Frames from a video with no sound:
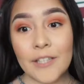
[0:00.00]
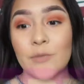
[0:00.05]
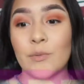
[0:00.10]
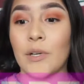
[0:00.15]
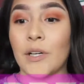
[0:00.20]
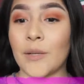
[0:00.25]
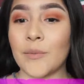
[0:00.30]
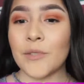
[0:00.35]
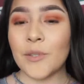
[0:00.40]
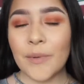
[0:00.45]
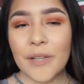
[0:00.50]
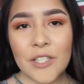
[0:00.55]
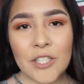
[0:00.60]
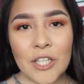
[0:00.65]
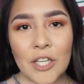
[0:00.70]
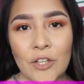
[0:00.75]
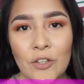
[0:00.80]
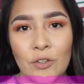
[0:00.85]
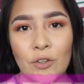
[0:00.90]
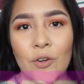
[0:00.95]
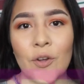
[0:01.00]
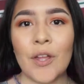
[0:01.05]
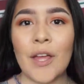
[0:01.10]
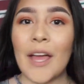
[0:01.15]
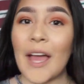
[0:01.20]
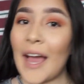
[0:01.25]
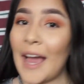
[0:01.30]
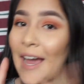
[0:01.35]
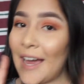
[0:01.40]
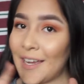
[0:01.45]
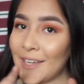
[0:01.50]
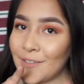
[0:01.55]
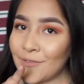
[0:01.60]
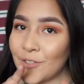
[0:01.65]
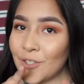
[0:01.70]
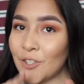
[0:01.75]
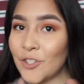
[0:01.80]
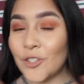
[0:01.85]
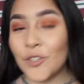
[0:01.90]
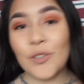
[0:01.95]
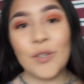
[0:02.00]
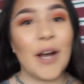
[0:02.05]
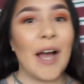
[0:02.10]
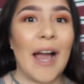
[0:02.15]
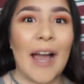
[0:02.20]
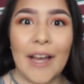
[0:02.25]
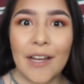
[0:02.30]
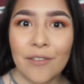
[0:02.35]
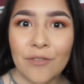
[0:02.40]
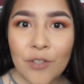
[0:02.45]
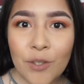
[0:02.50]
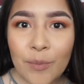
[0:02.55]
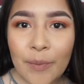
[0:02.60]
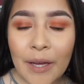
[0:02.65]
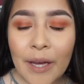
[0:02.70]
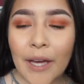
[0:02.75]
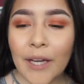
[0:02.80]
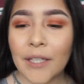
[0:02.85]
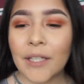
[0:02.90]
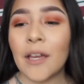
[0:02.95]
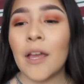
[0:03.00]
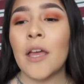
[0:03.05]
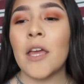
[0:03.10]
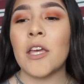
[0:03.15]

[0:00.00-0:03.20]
Welcome to my channel. Hi if you're new, hi if you're back.